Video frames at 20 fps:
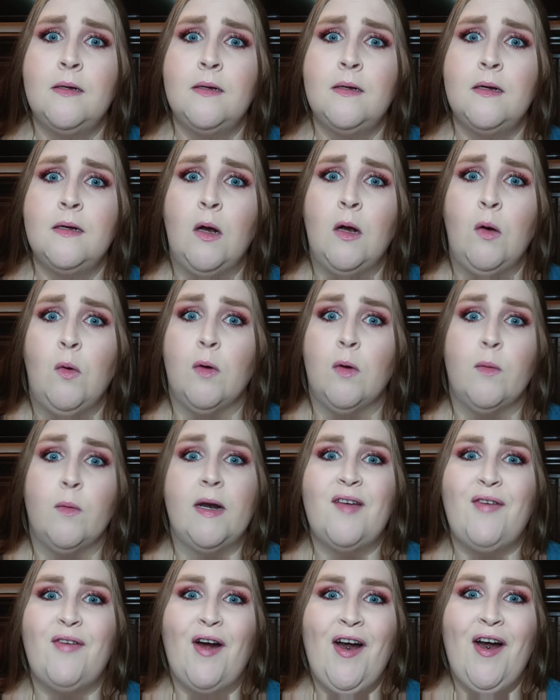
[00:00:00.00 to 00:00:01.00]
Or whatever.
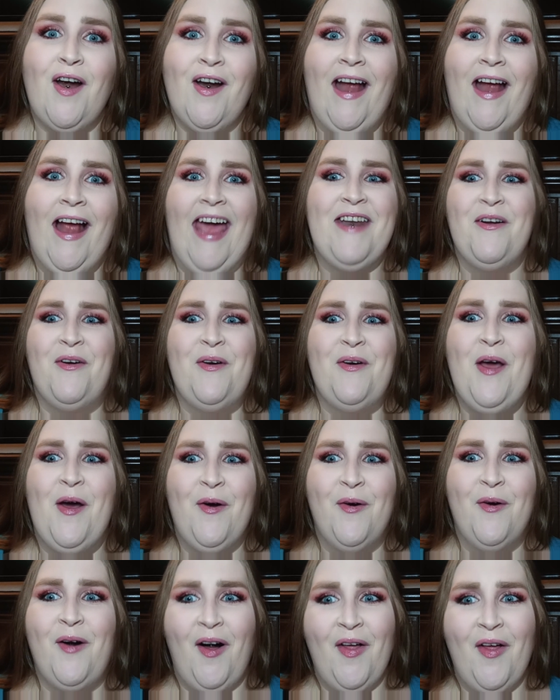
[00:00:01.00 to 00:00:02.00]
I don't know
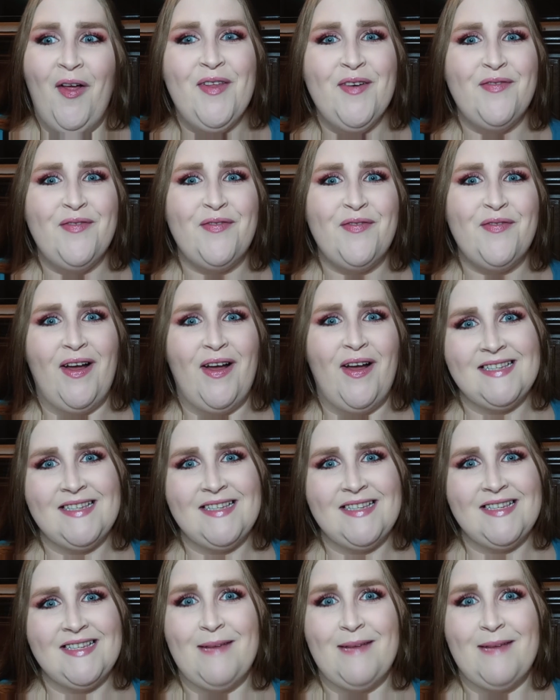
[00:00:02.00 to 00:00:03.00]
all the fonts like
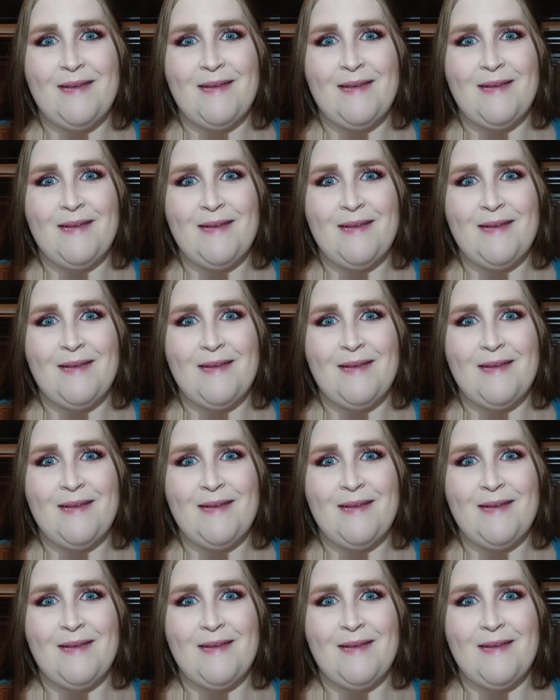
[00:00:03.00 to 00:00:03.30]
by name, and